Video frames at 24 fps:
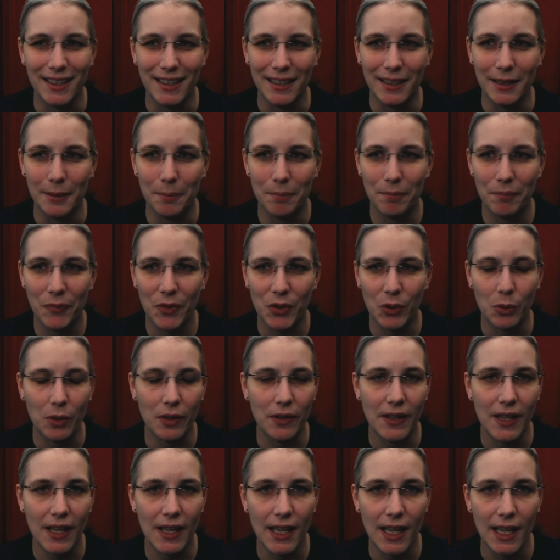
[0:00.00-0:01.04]
um, so
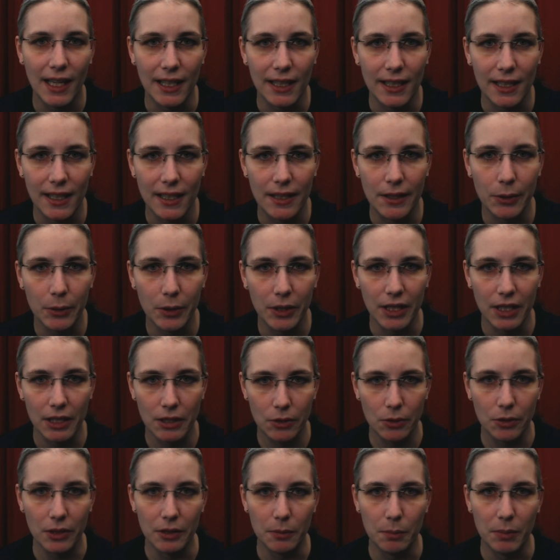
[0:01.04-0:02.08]
that I can look
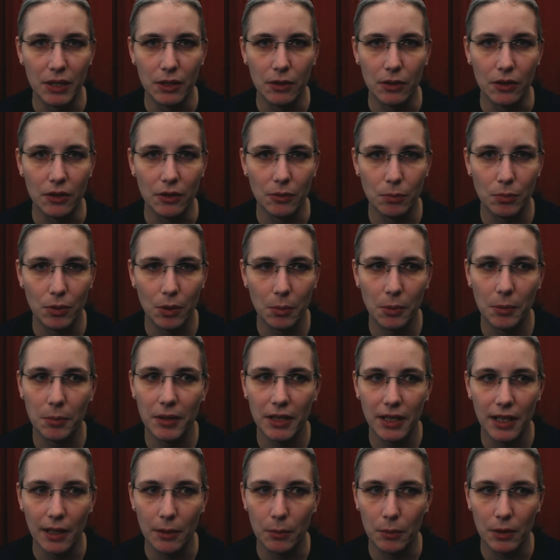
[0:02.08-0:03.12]
into it because
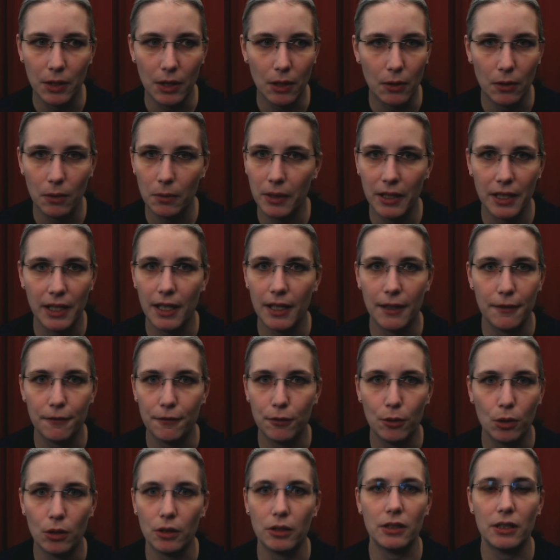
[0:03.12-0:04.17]
probably I will already have
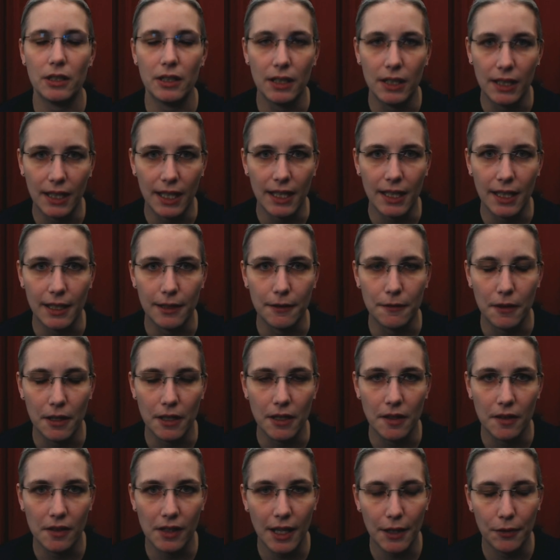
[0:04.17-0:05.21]
forgotten it again
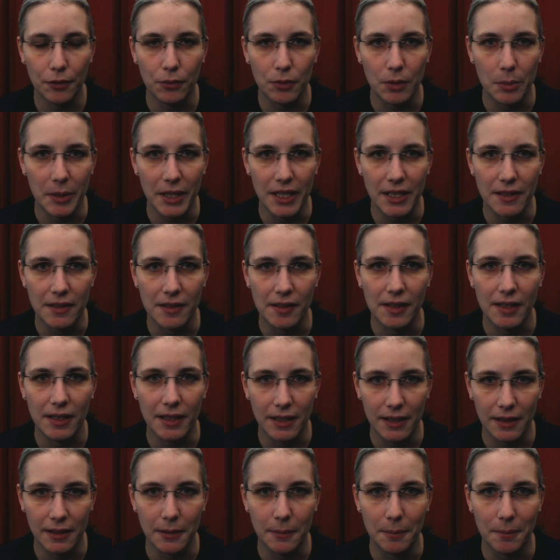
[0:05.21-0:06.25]
after this live stream ends.
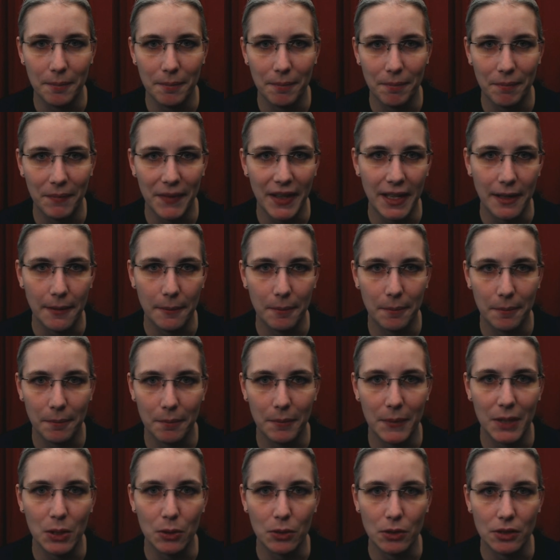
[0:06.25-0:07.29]
Um, yeah,
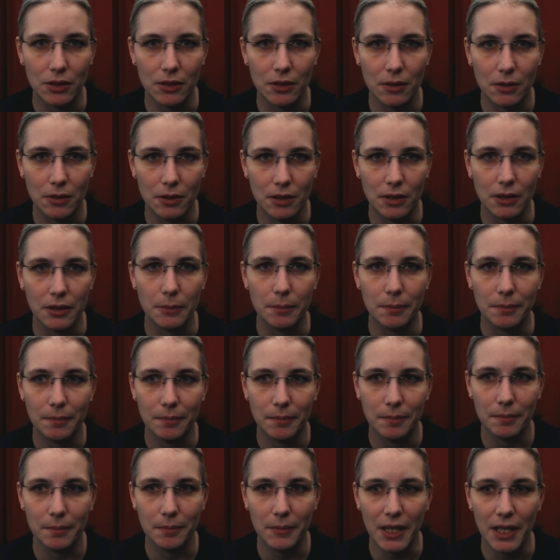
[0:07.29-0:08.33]
because um,
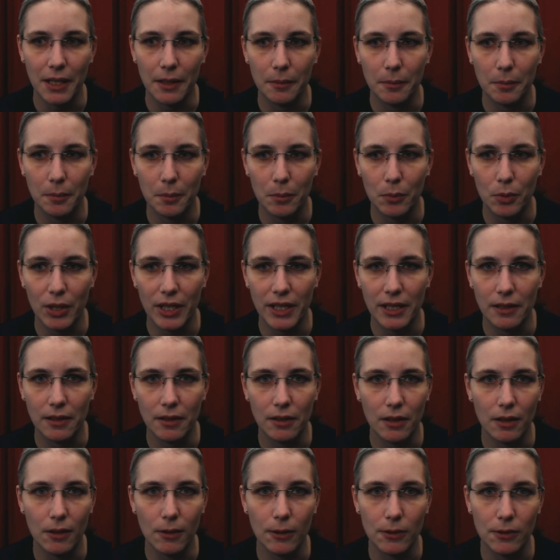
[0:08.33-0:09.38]
yeah, brain,
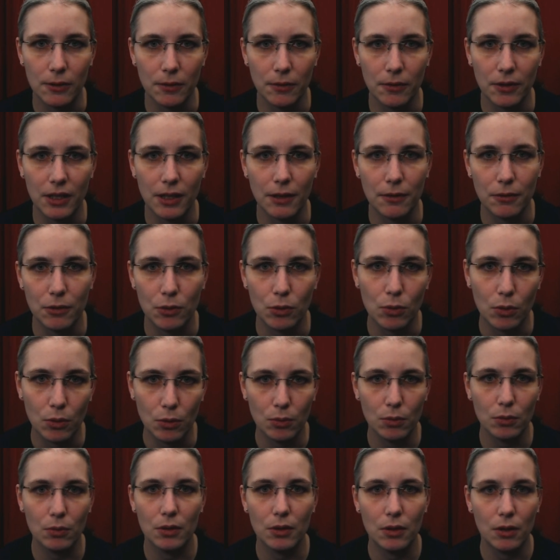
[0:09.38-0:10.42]
lots of stuff to
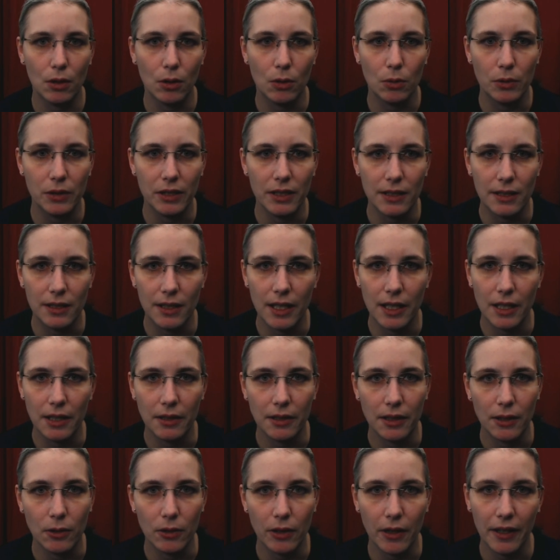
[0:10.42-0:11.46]
hold in
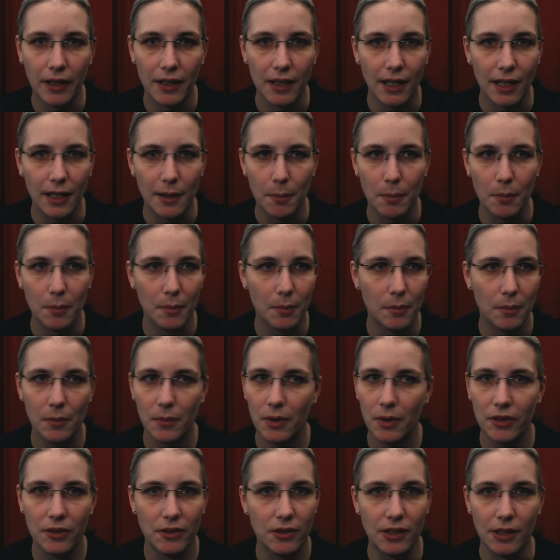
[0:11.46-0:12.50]
there all the time.
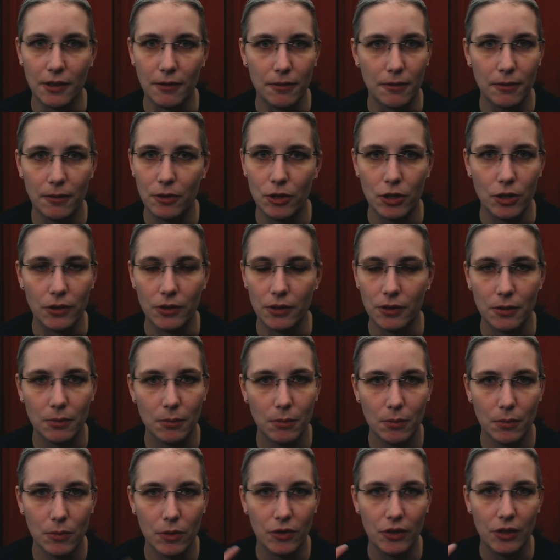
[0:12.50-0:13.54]
Stuff just
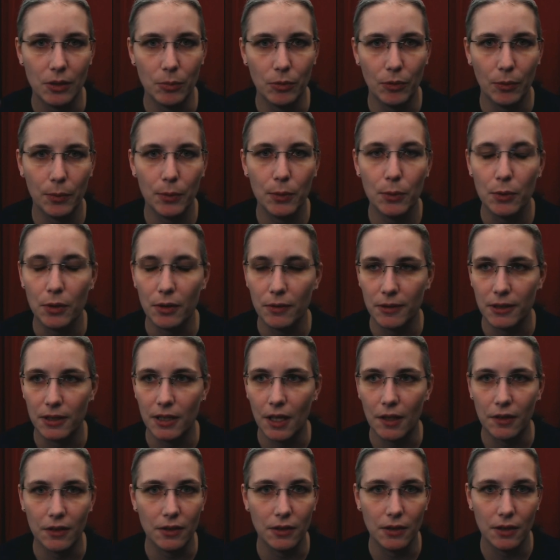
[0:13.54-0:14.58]
slips through if it
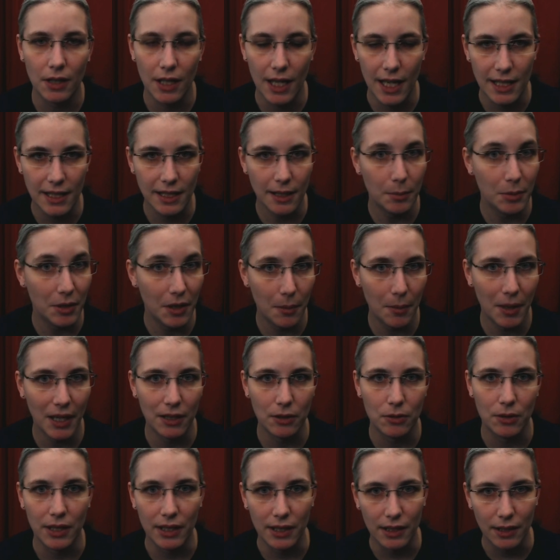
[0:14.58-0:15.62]
doesn't end up in the
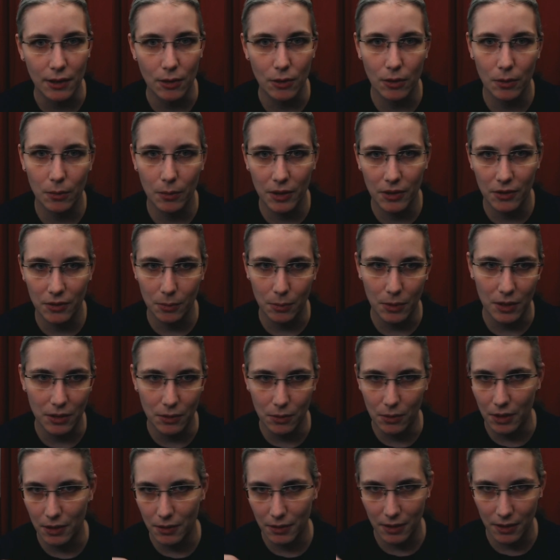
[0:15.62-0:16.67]
bug tracker. Always when
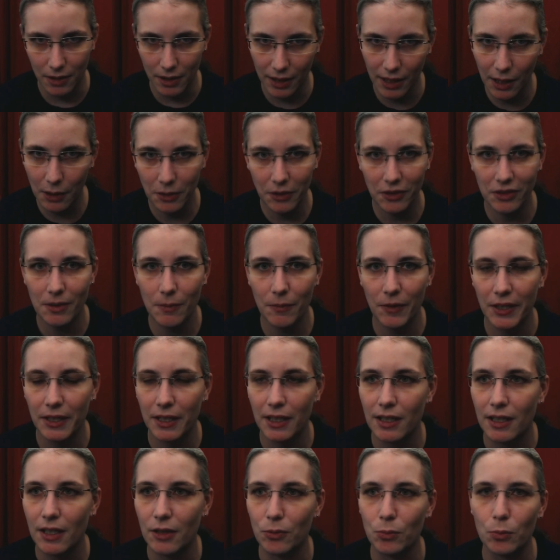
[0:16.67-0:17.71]
you encounter something
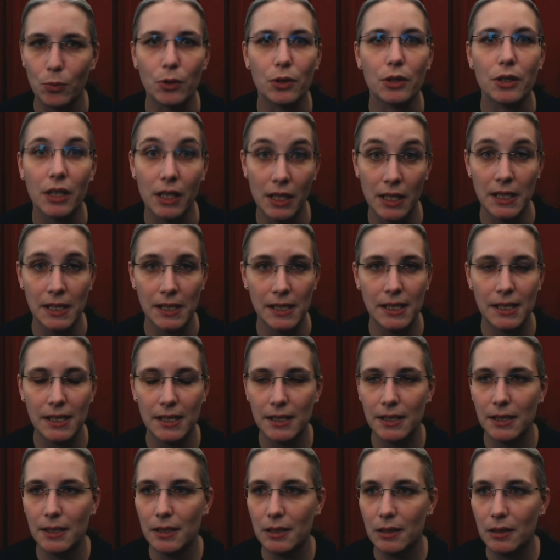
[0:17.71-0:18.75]
that doesn't work,
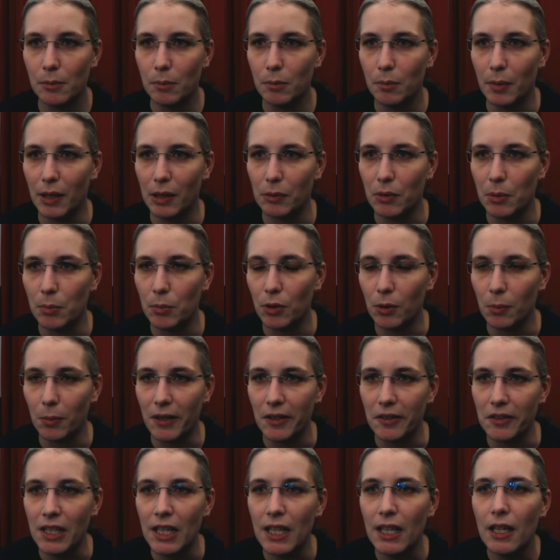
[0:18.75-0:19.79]
bug report,
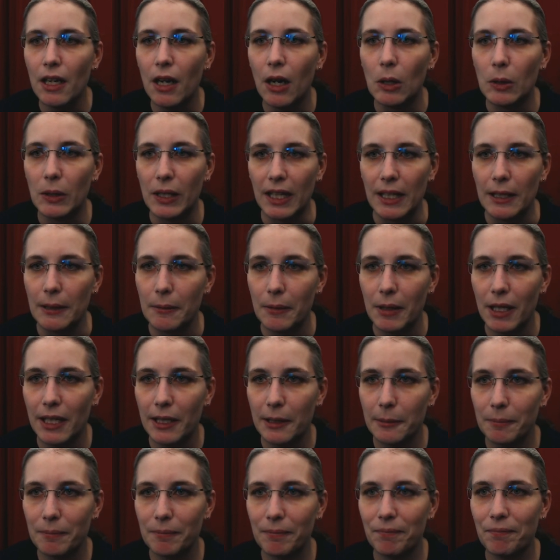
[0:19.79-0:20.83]
please. Okay.
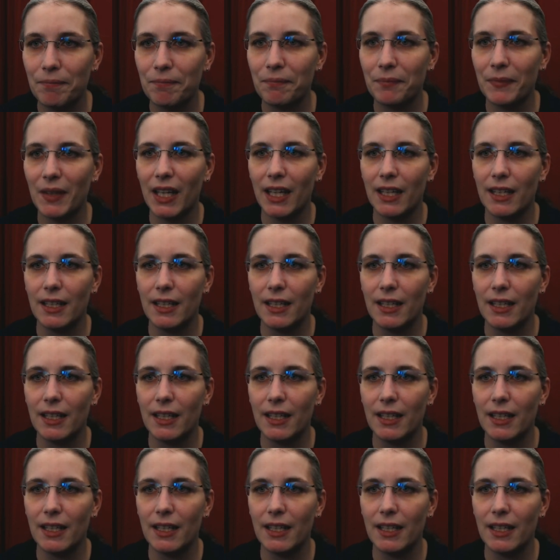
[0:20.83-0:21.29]
Um,